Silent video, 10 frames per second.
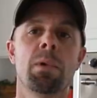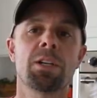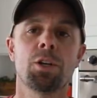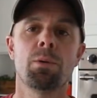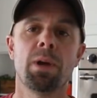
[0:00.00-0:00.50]

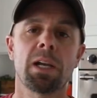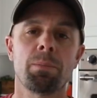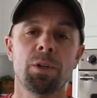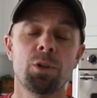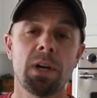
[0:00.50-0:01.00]
Make sure you pick
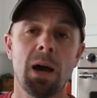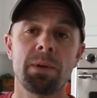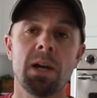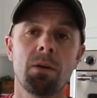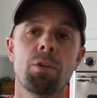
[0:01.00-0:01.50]
up a new
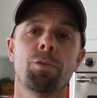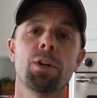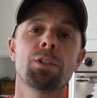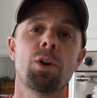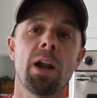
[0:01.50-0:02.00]
copy of the
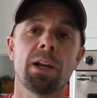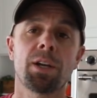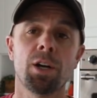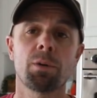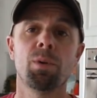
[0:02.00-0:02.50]
freeze drying
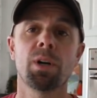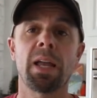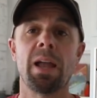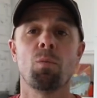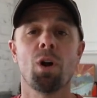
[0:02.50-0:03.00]

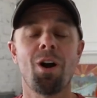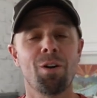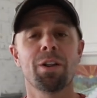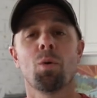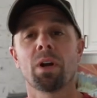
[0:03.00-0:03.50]
cookbook, and we're
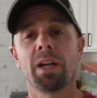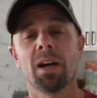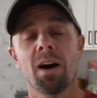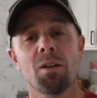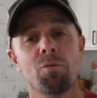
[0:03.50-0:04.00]
already
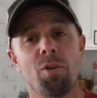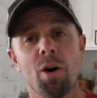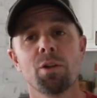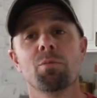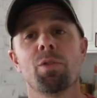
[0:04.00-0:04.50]
working on
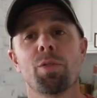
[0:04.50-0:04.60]
volume